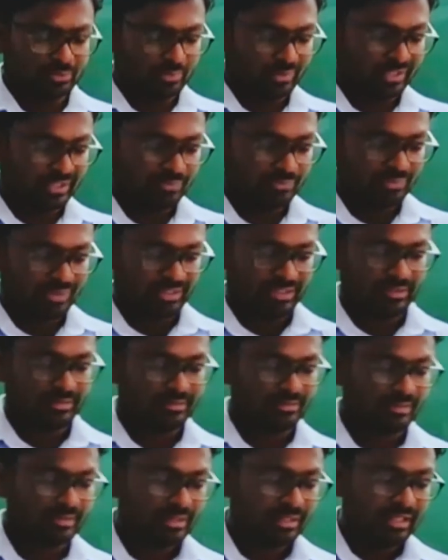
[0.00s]
21.
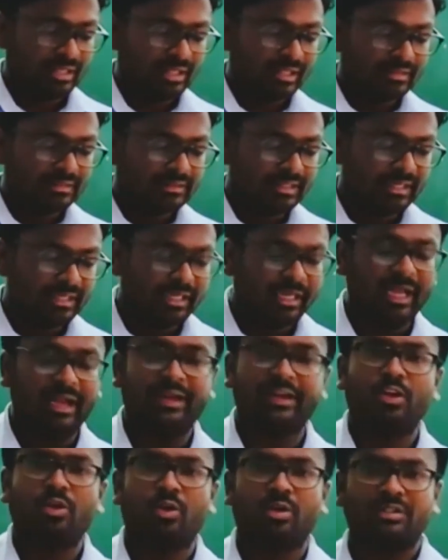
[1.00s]

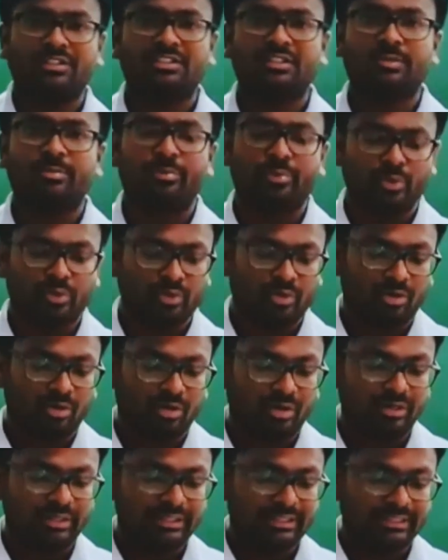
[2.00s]

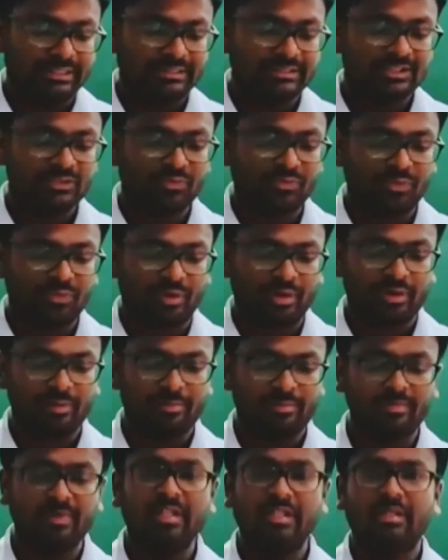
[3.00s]
3-hydroxybutanol is
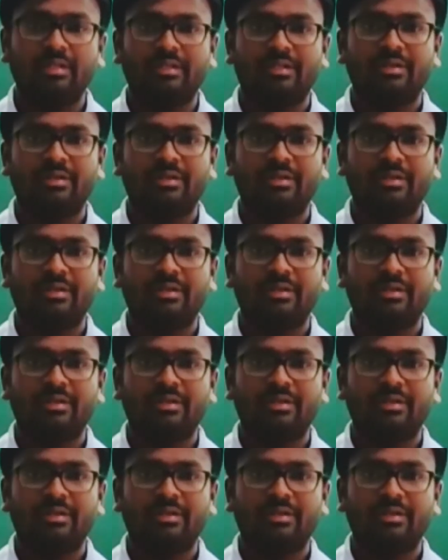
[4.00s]
formed